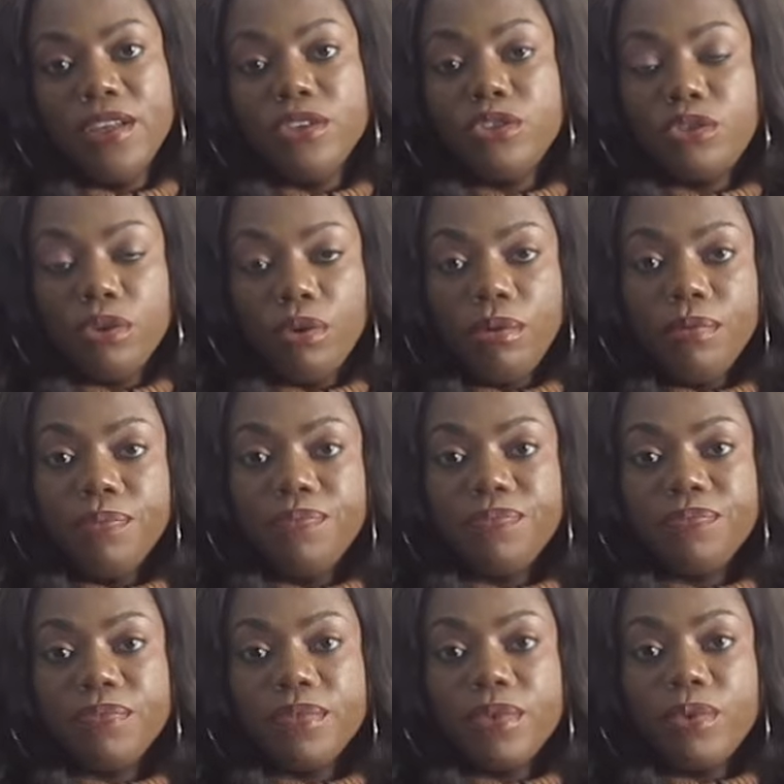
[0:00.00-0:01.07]
So
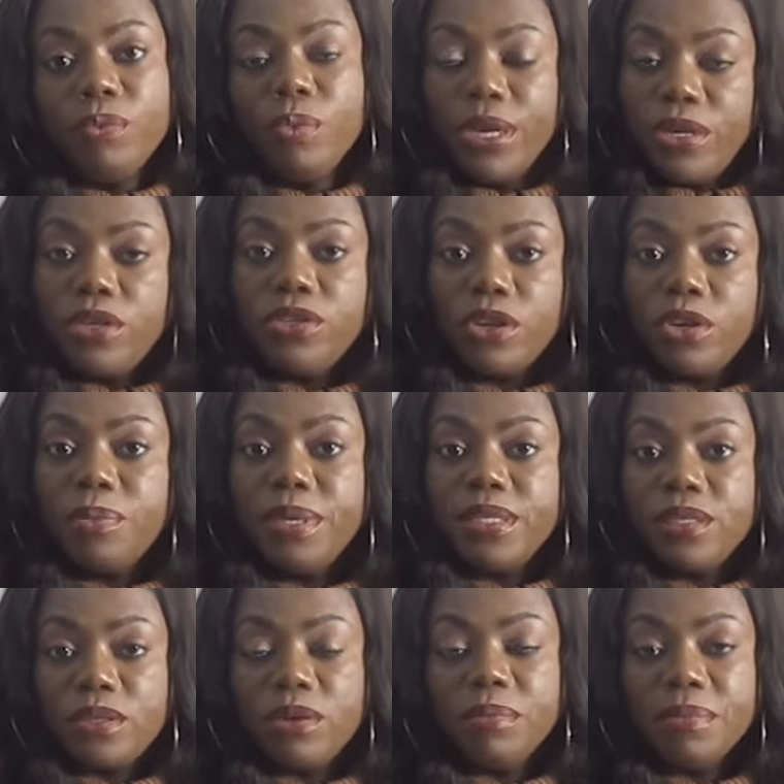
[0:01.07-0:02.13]
when your document
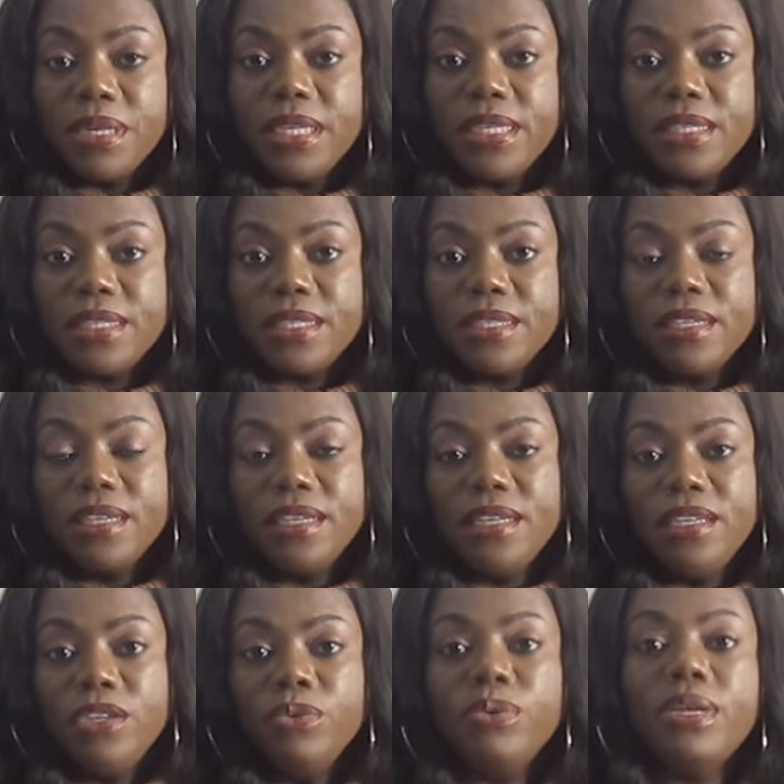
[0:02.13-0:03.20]
is complete,
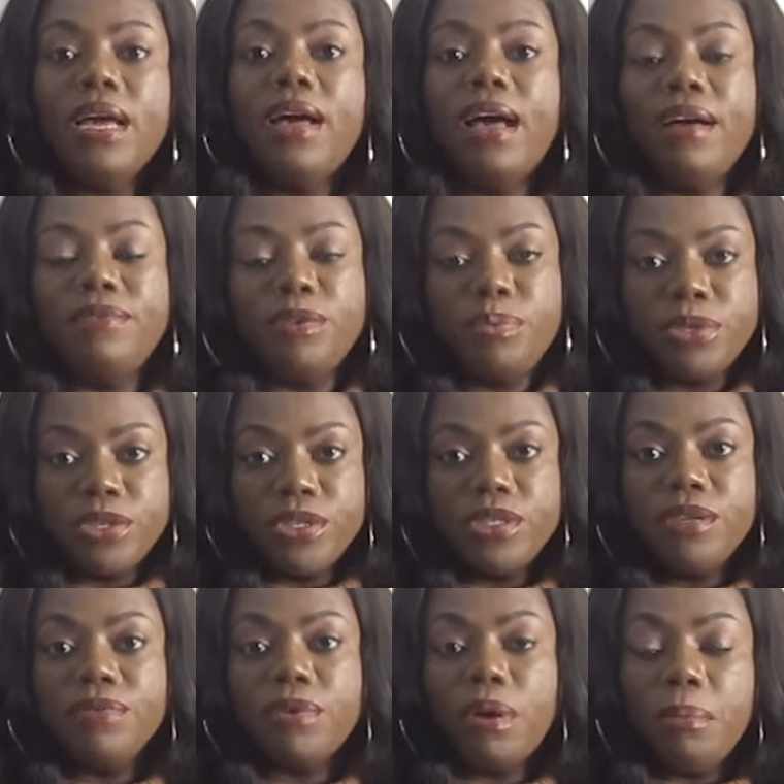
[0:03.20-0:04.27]
you will now have the
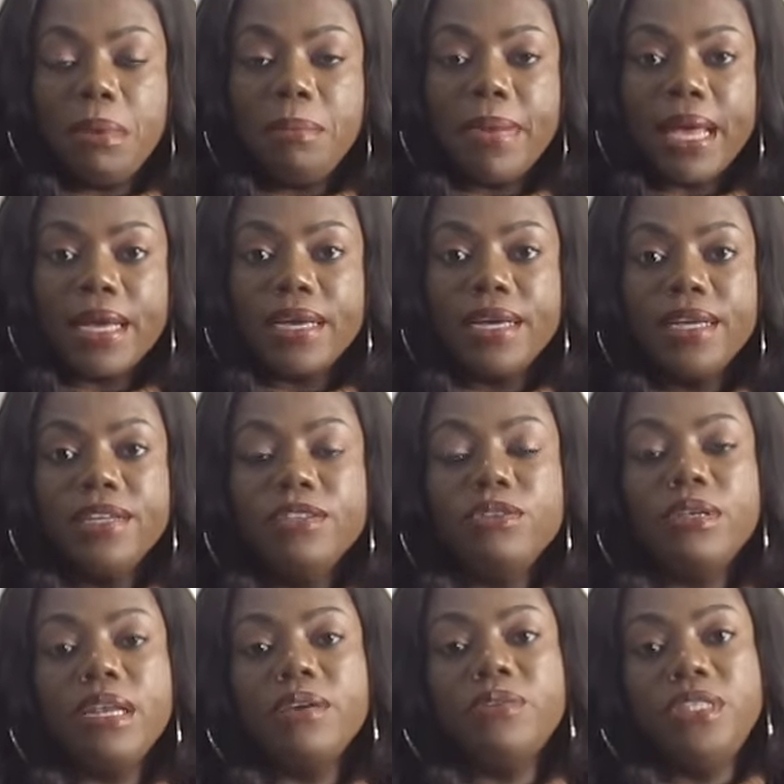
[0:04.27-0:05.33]
opportunity of coming back
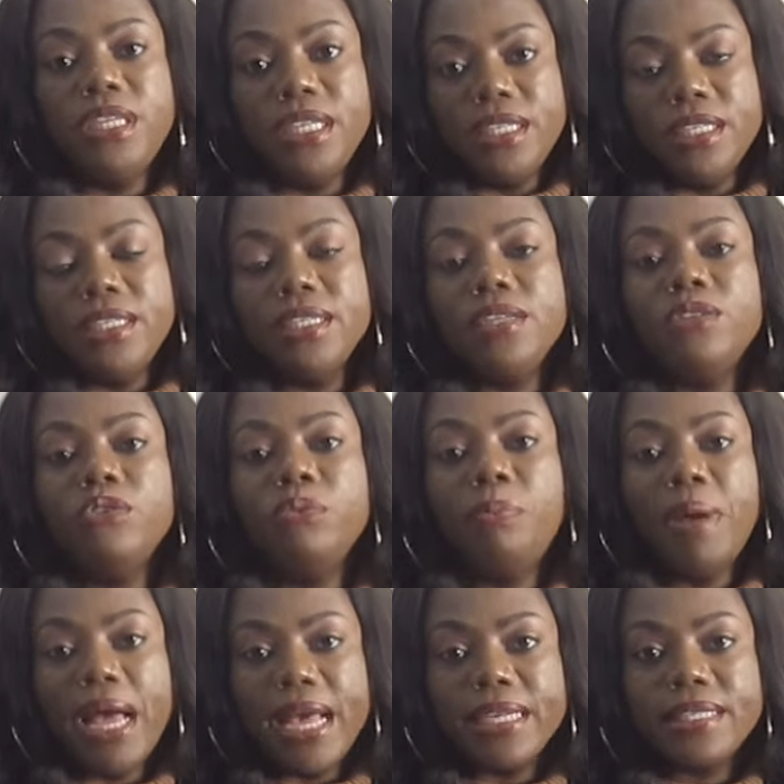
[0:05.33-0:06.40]
to now change it into
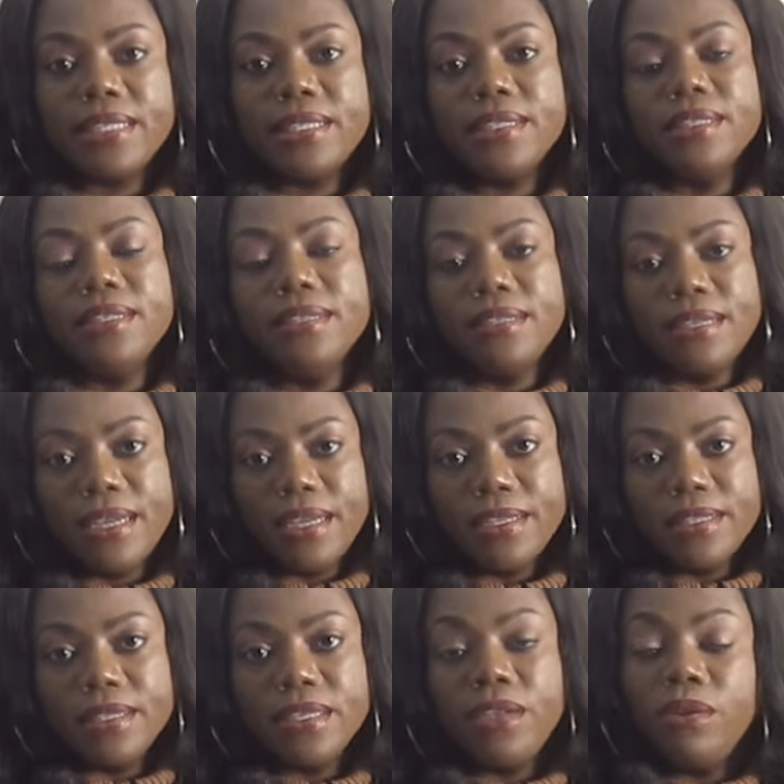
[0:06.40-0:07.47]
past
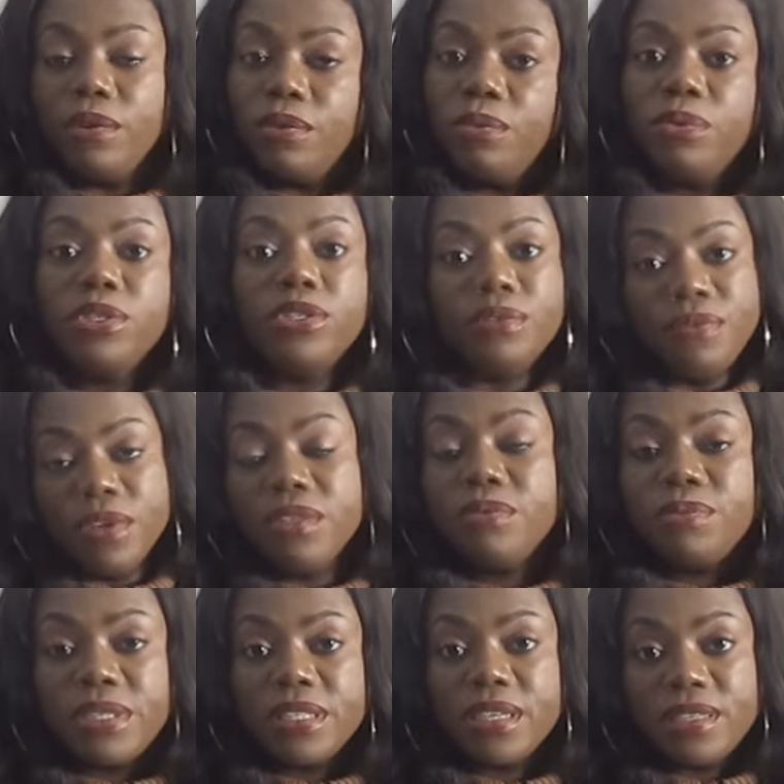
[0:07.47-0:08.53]
tense. In other words, you've done the
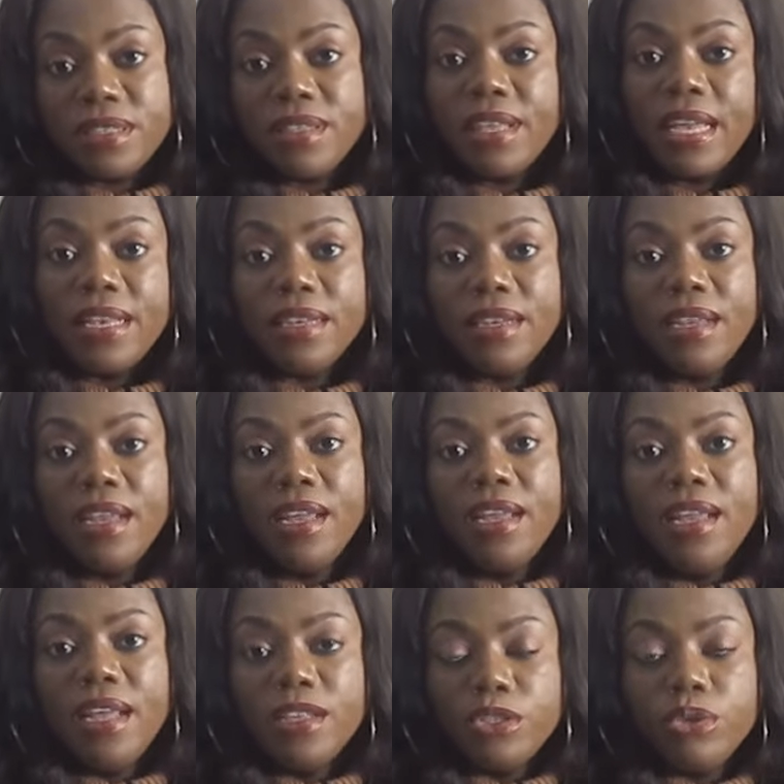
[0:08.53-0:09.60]
research then,
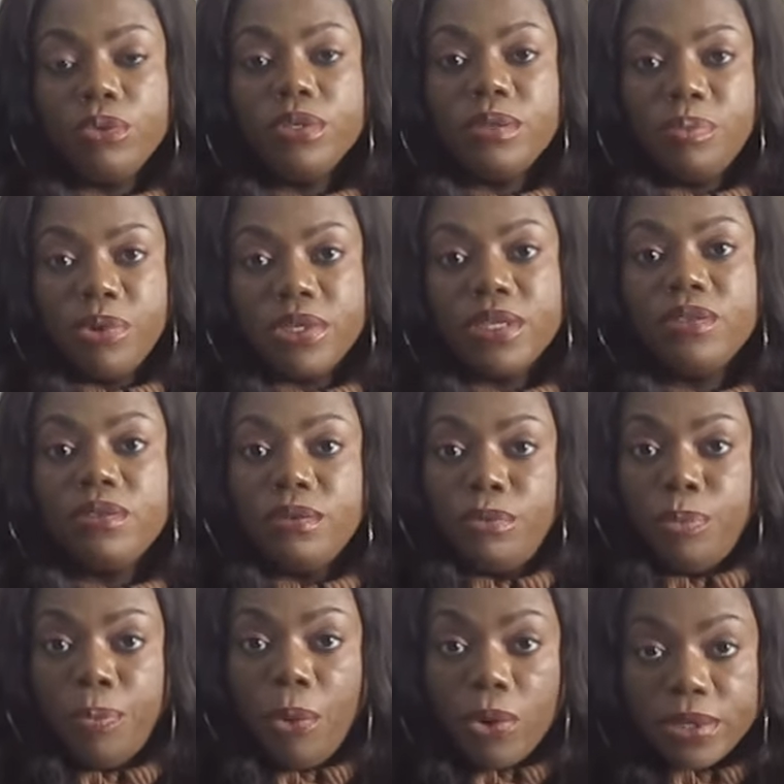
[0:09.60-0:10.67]
and so it's important to
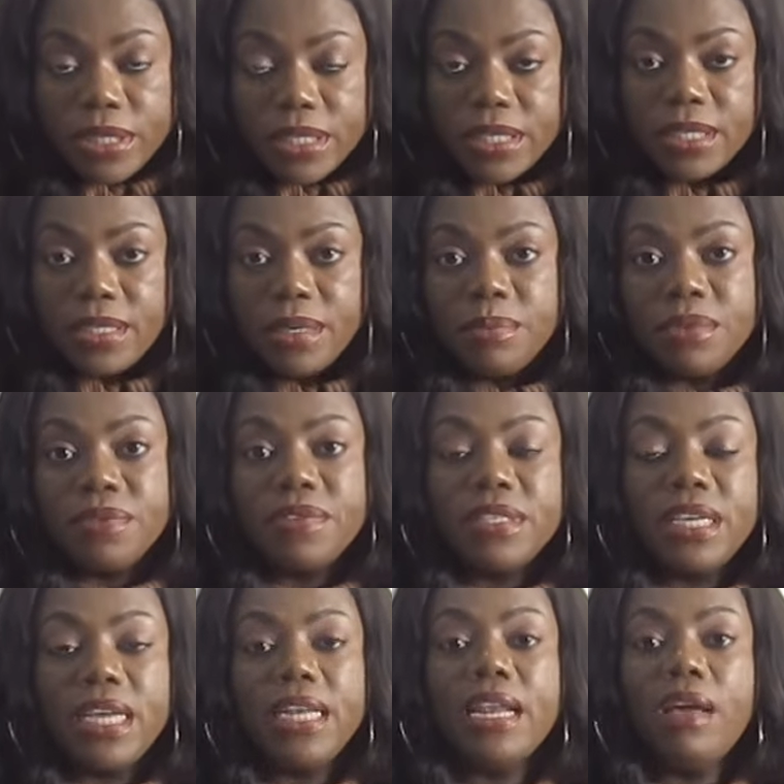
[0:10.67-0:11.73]
report it in terms of
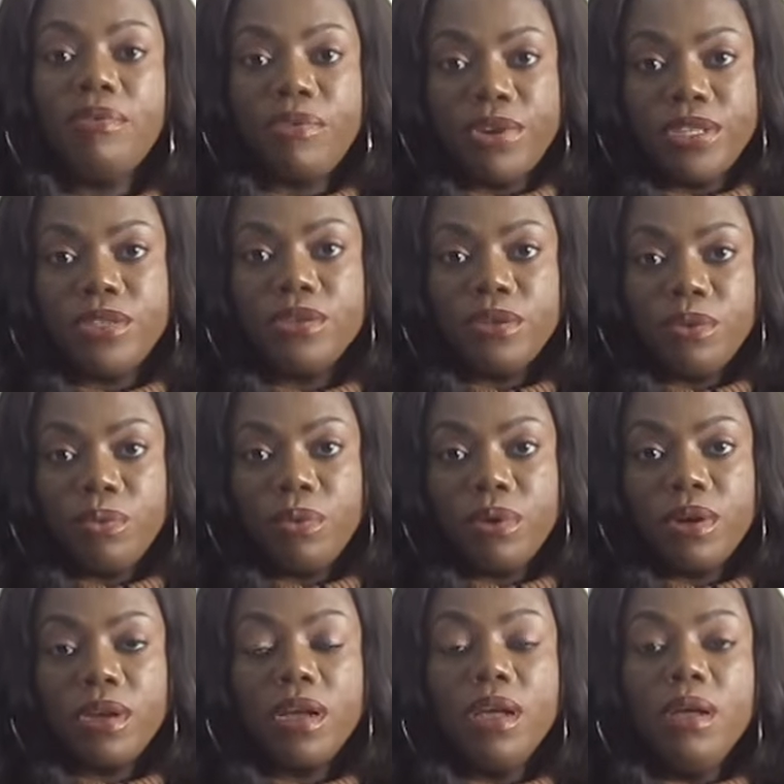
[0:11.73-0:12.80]
saying, I've already done the
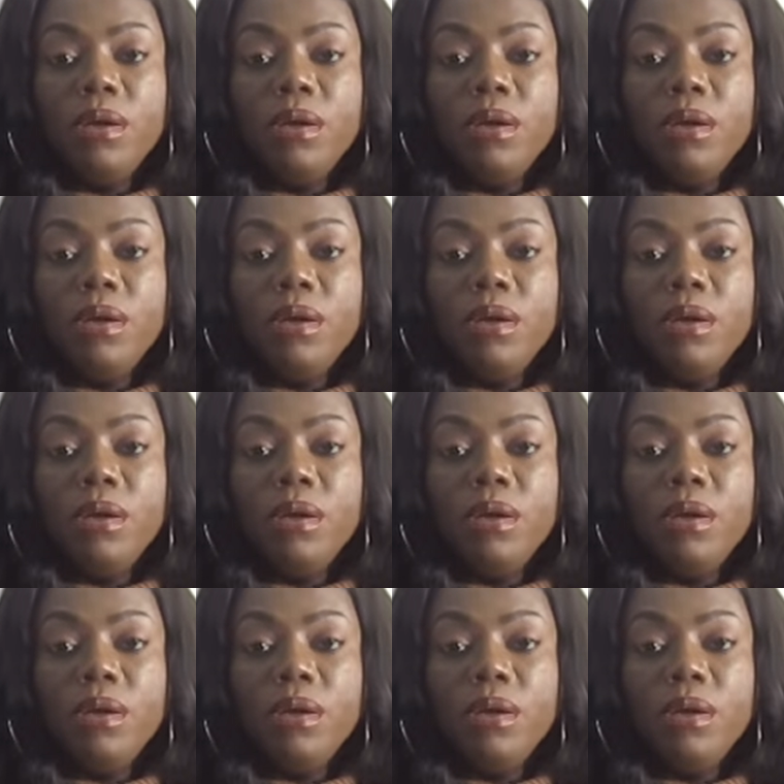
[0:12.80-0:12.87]
work.